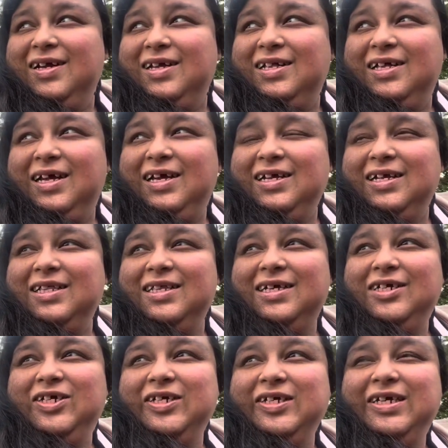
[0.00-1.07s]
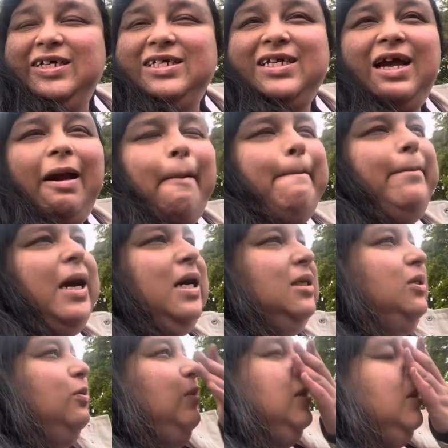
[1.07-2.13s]
Like literally, it's like back
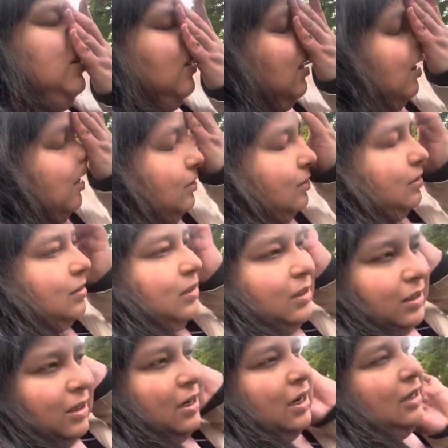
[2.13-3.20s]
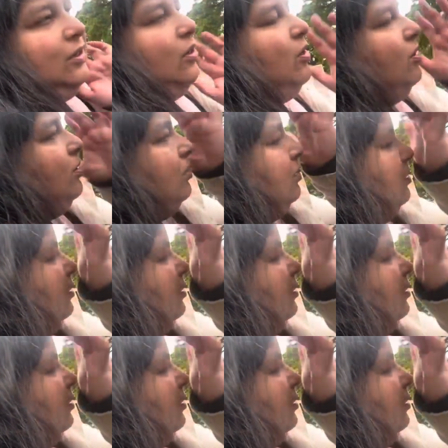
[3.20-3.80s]
to winter, and all